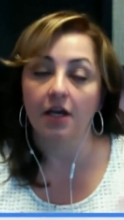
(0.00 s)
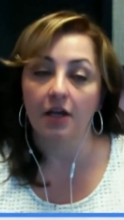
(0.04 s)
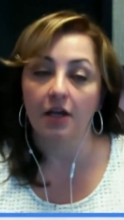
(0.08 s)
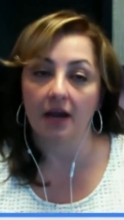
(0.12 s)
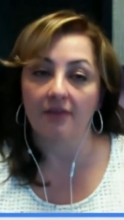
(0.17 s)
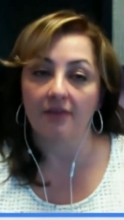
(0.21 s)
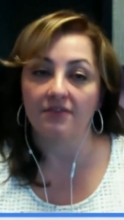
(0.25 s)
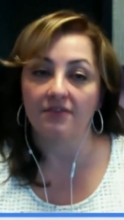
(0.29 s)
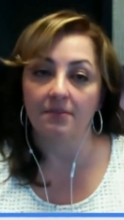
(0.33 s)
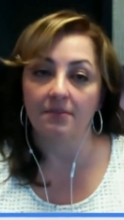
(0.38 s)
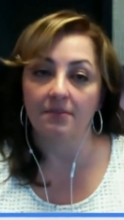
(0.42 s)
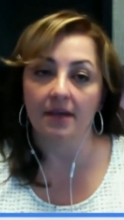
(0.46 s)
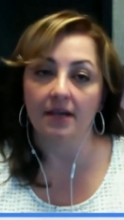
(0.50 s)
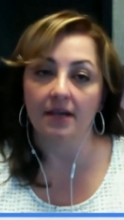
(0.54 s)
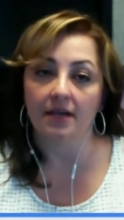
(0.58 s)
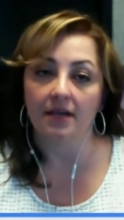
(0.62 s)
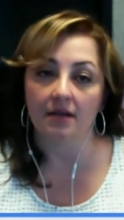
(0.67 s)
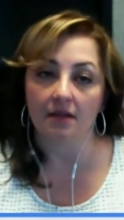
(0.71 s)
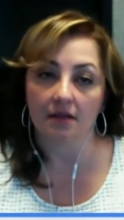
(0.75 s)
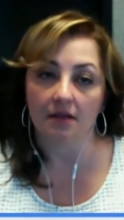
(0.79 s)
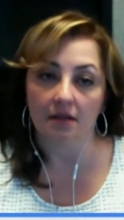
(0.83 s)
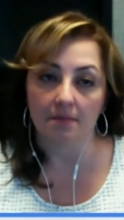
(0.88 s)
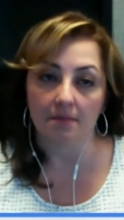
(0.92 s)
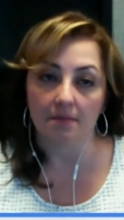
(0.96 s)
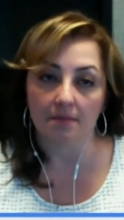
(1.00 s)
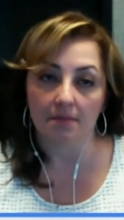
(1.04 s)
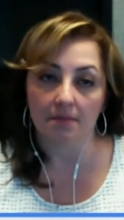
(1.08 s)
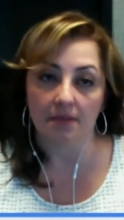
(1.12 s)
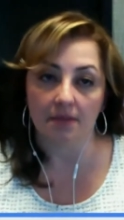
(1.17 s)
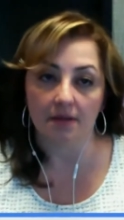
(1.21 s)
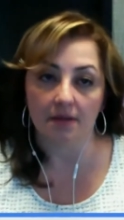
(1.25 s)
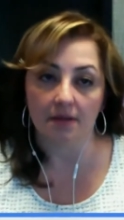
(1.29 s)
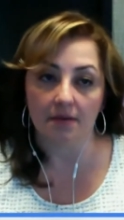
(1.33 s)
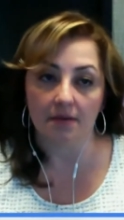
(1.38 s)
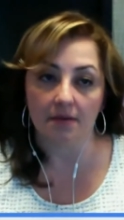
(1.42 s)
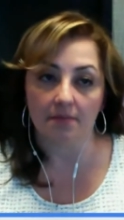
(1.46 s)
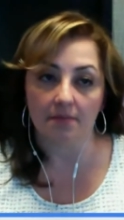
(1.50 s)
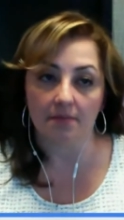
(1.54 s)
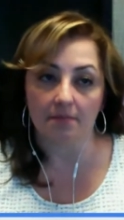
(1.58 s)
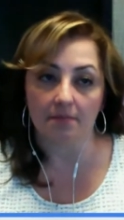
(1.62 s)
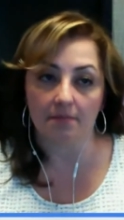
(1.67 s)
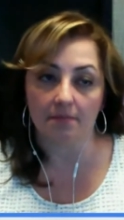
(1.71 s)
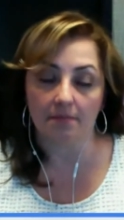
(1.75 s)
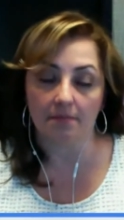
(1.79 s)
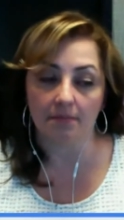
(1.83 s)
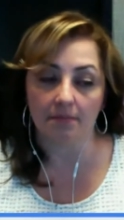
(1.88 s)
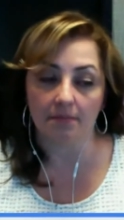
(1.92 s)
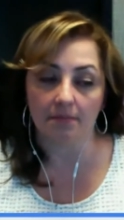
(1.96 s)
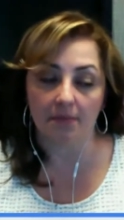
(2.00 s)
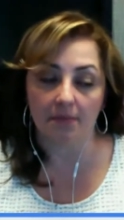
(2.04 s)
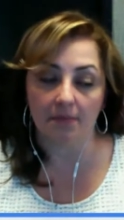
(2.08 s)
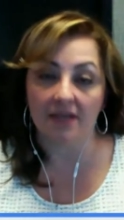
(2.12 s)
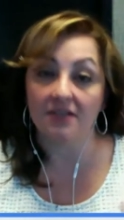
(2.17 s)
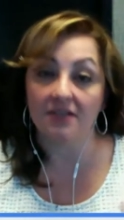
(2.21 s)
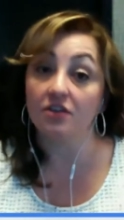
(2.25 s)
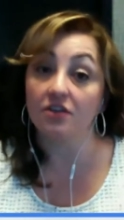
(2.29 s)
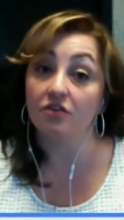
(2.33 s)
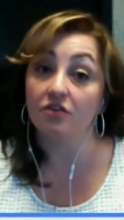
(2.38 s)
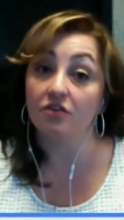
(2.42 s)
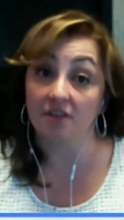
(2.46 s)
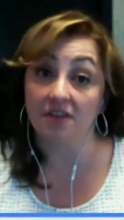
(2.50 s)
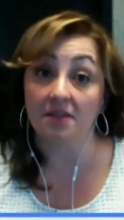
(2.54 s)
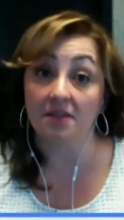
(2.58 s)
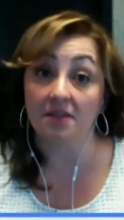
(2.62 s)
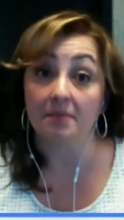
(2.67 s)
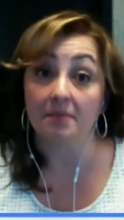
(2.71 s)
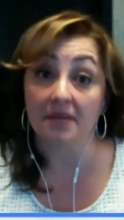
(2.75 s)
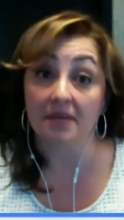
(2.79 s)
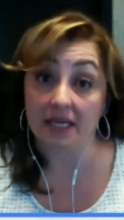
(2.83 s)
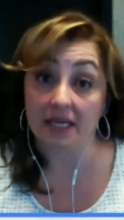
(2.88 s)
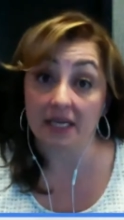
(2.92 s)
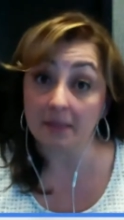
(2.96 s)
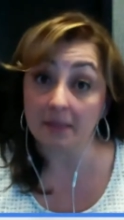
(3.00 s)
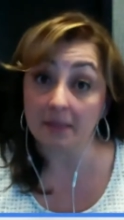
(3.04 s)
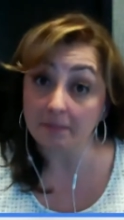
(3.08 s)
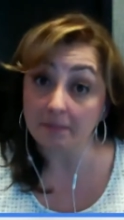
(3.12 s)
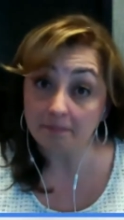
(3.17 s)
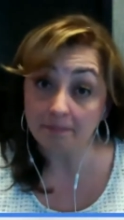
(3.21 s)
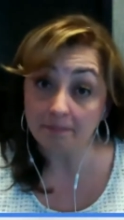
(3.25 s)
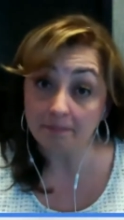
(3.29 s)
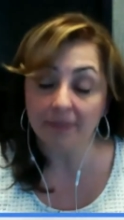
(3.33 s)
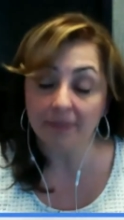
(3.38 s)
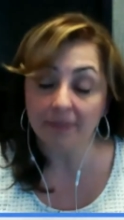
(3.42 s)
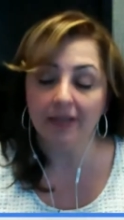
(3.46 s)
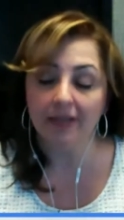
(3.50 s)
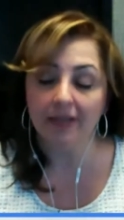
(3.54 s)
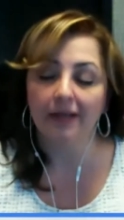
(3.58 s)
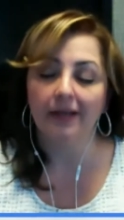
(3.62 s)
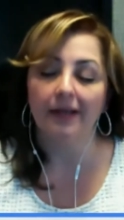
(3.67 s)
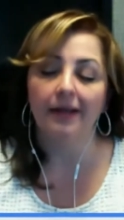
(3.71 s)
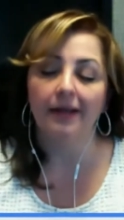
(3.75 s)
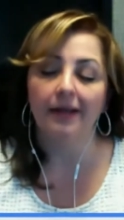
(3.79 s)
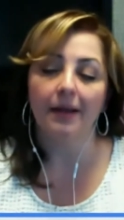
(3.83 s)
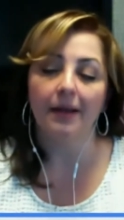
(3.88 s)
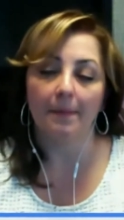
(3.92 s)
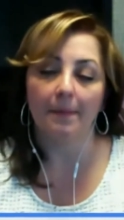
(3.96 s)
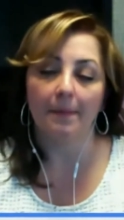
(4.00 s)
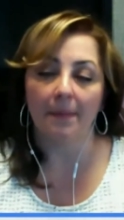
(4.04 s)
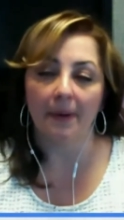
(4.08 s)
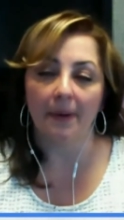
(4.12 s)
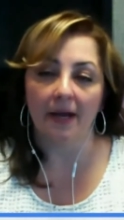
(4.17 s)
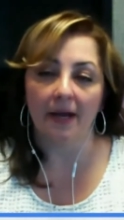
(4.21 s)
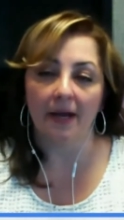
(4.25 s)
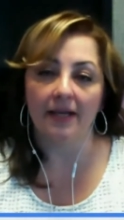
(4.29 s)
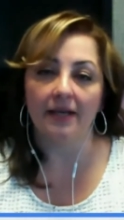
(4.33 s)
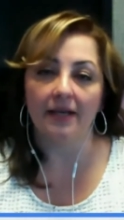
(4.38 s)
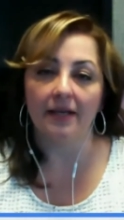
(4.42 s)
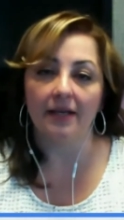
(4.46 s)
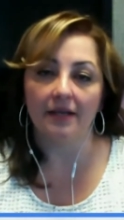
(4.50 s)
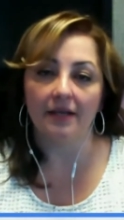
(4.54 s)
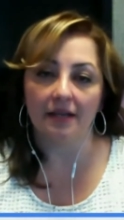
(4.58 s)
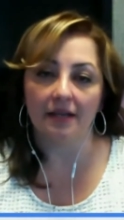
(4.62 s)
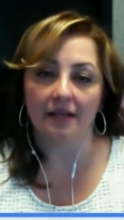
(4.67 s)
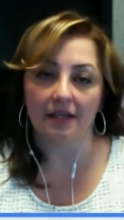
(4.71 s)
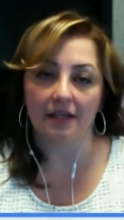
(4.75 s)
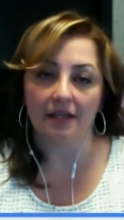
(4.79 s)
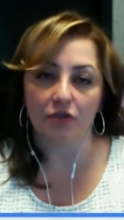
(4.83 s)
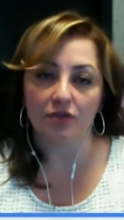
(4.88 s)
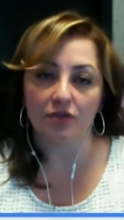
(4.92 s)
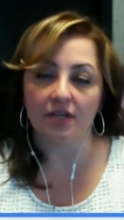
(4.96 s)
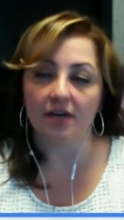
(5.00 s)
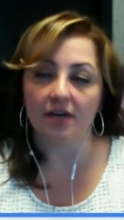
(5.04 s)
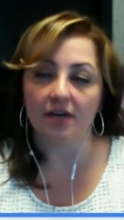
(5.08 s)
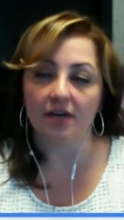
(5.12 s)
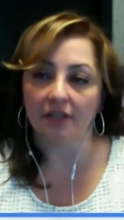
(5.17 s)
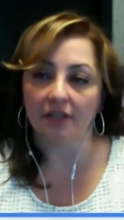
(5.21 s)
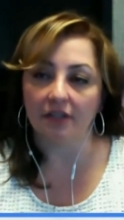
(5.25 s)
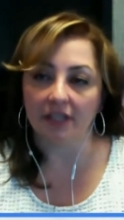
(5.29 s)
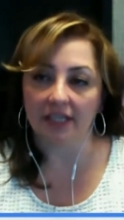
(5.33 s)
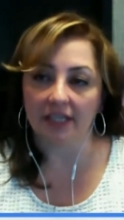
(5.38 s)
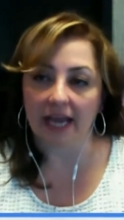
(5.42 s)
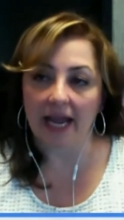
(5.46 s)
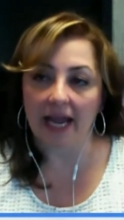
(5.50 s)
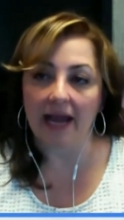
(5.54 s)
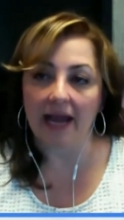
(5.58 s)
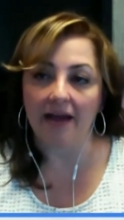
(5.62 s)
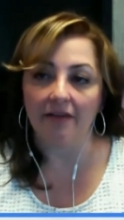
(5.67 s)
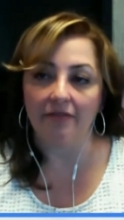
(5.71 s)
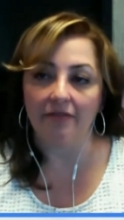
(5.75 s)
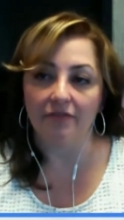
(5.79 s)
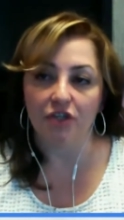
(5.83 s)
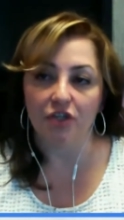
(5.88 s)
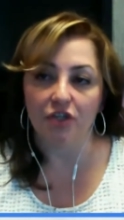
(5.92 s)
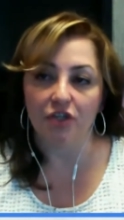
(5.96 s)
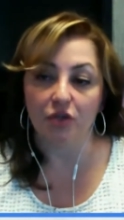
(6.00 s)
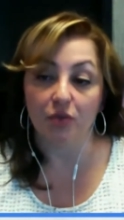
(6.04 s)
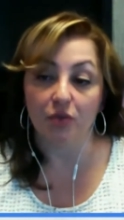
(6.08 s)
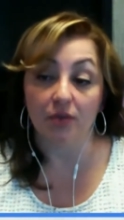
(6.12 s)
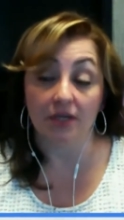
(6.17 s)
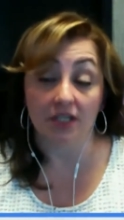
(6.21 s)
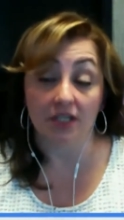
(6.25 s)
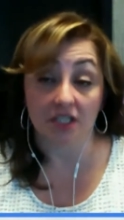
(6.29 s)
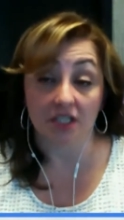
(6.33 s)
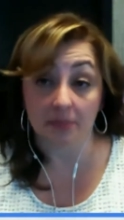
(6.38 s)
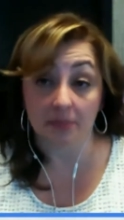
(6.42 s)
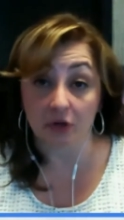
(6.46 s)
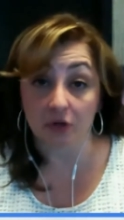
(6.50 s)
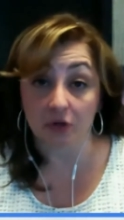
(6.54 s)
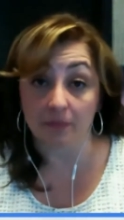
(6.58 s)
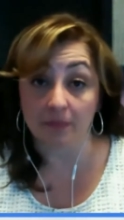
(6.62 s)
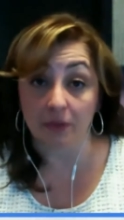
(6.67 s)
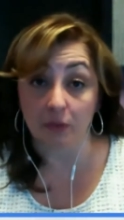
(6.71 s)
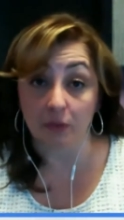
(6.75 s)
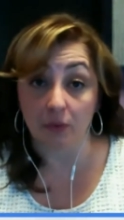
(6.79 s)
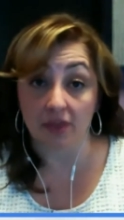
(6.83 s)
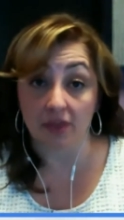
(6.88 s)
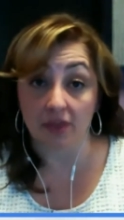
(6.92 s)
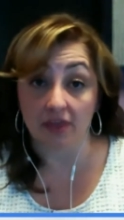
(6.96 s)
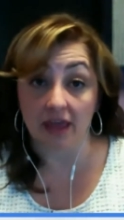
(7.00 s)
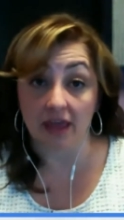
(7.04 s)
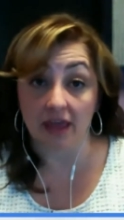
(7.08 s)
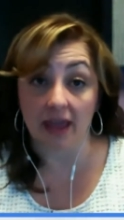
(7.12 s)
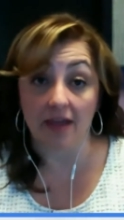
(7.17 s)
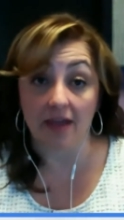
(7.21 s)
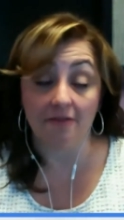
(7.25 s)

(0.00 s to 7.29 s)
You have to make it the message fit the medium, but you definitely have to experiment with that